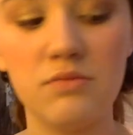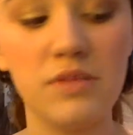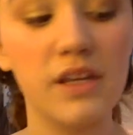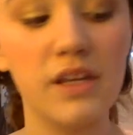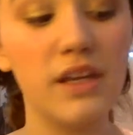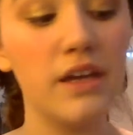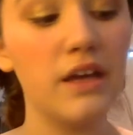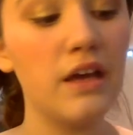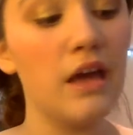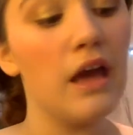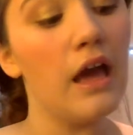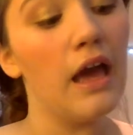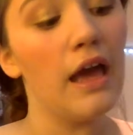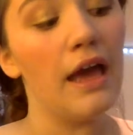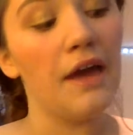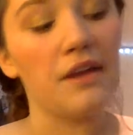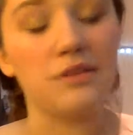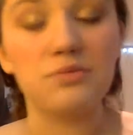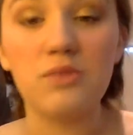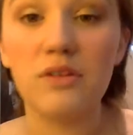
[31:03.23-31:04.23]
me,
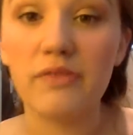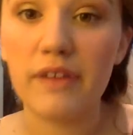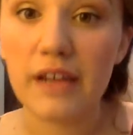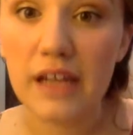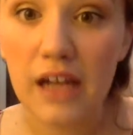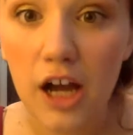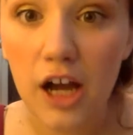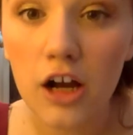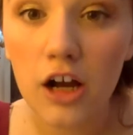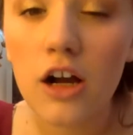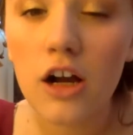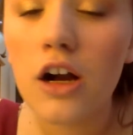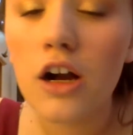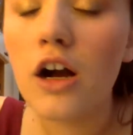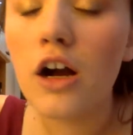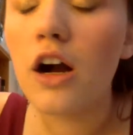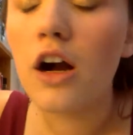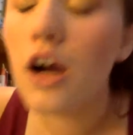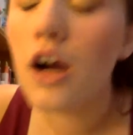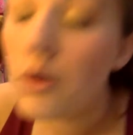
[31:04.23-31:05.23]
it's more of like
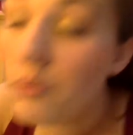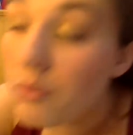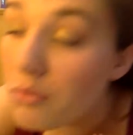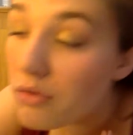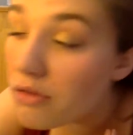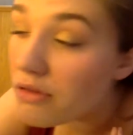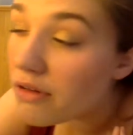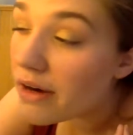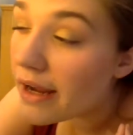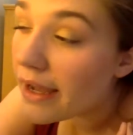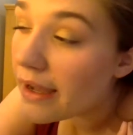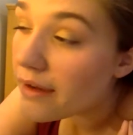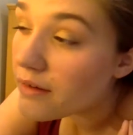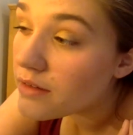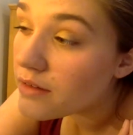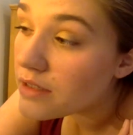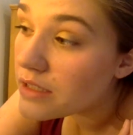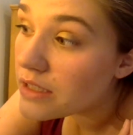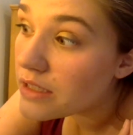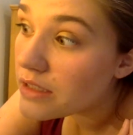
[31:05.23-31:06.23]
a
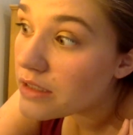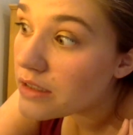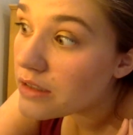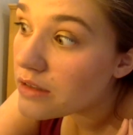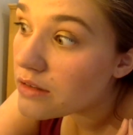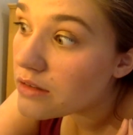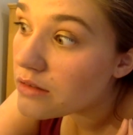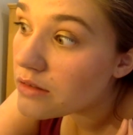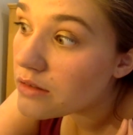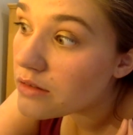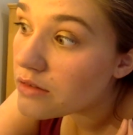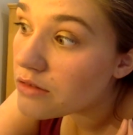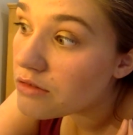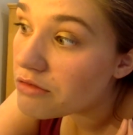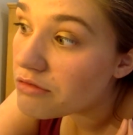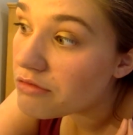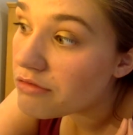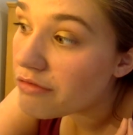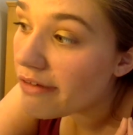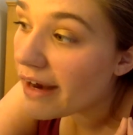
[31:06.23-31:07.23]
browny
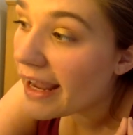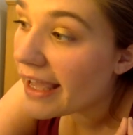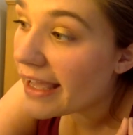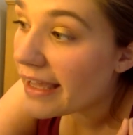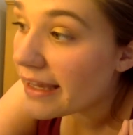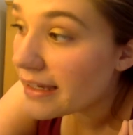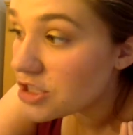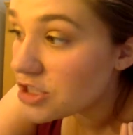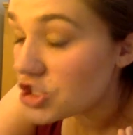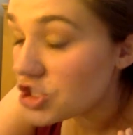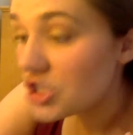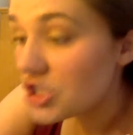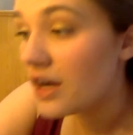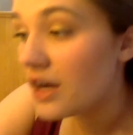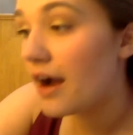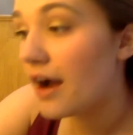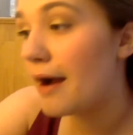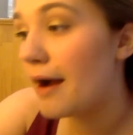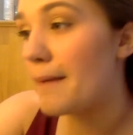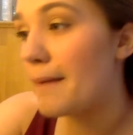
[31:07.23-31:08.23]
grayish,
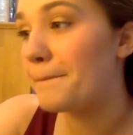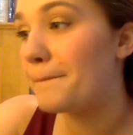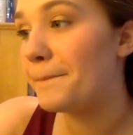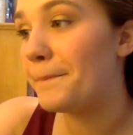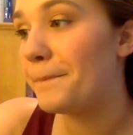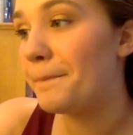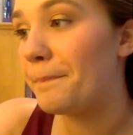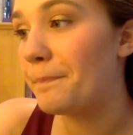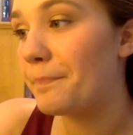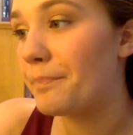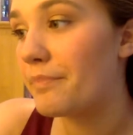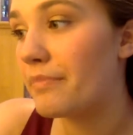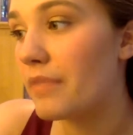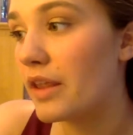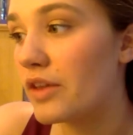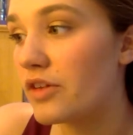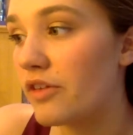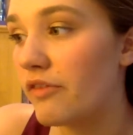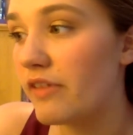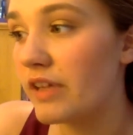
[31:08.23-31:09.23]
so I
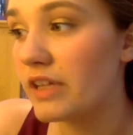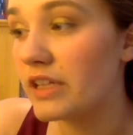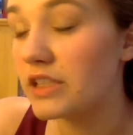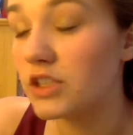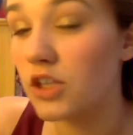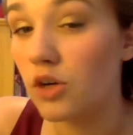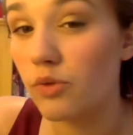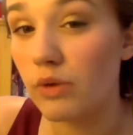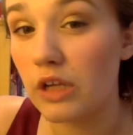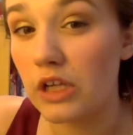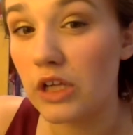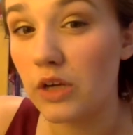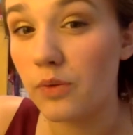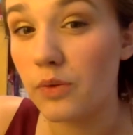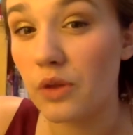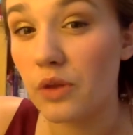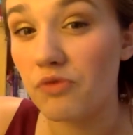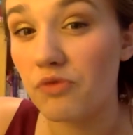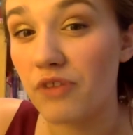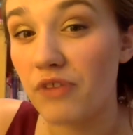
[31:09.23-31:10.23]
feel like it'd go really good
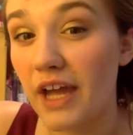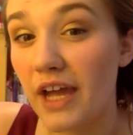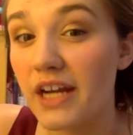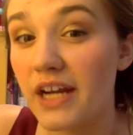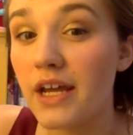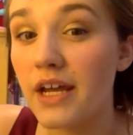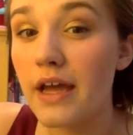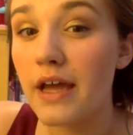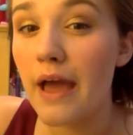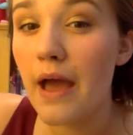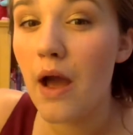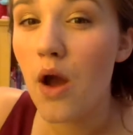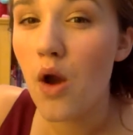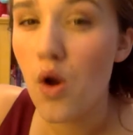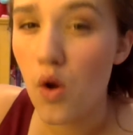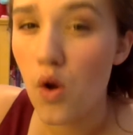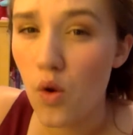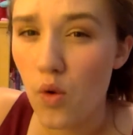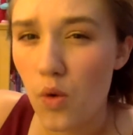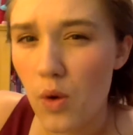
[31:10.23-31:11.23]
with a red,
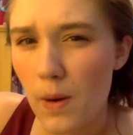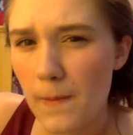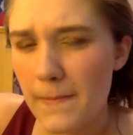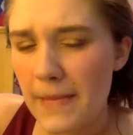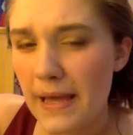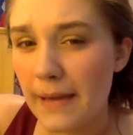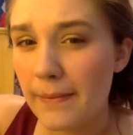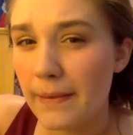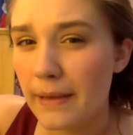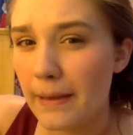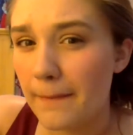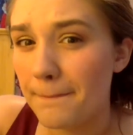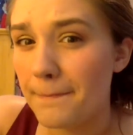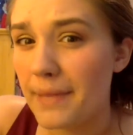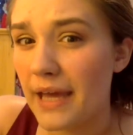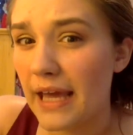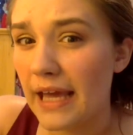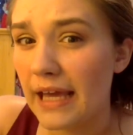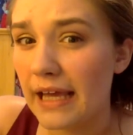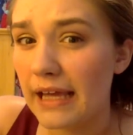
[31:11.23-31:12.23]
or maybe a
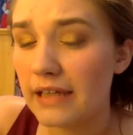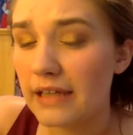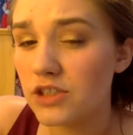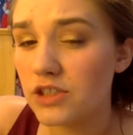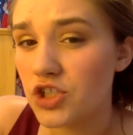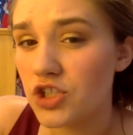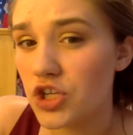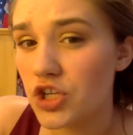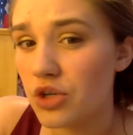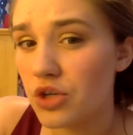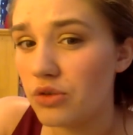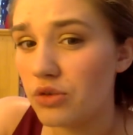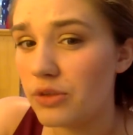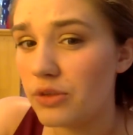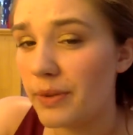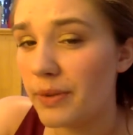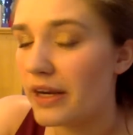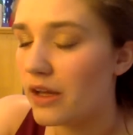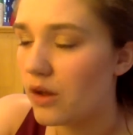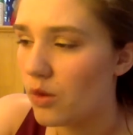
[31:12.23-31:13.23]
pink too,
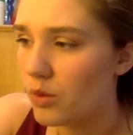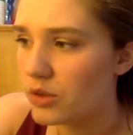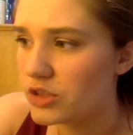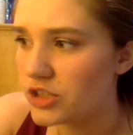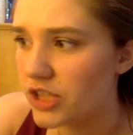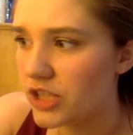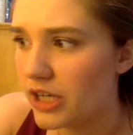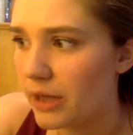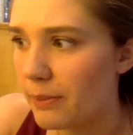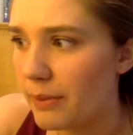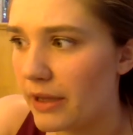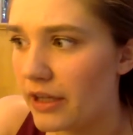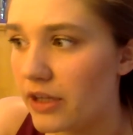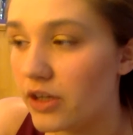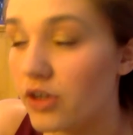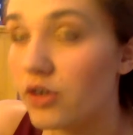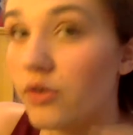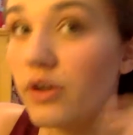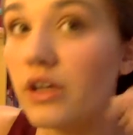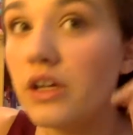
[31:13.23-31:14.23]
depending on what shade of pink
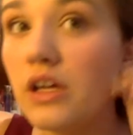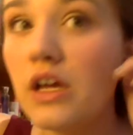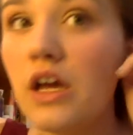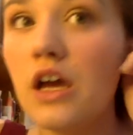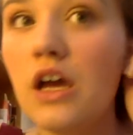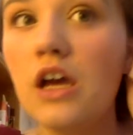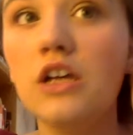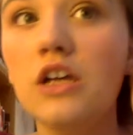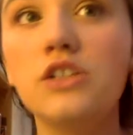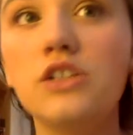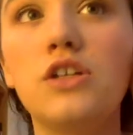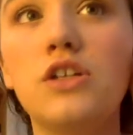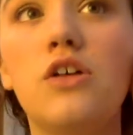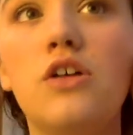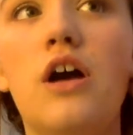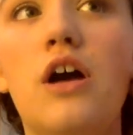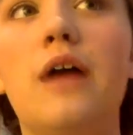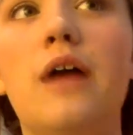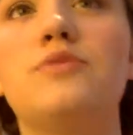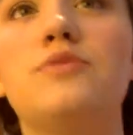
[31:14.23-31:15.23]
you're doing. So
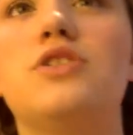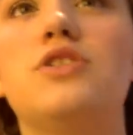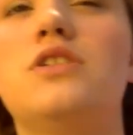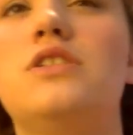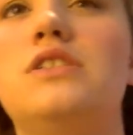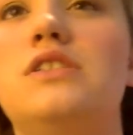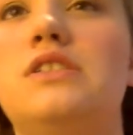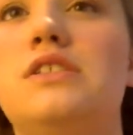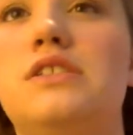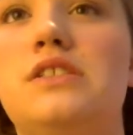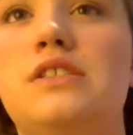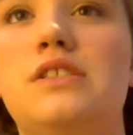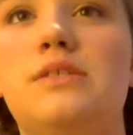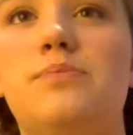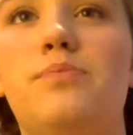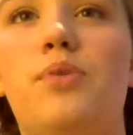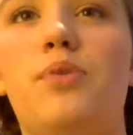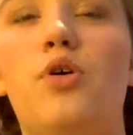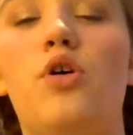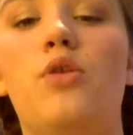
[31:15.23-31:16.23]
I'm trying to
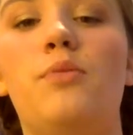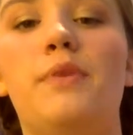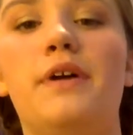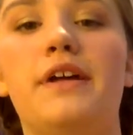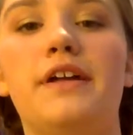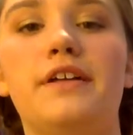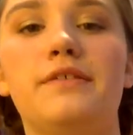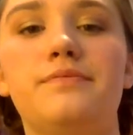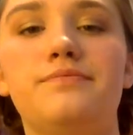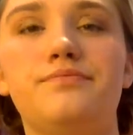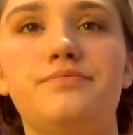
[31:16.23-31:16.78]
pull my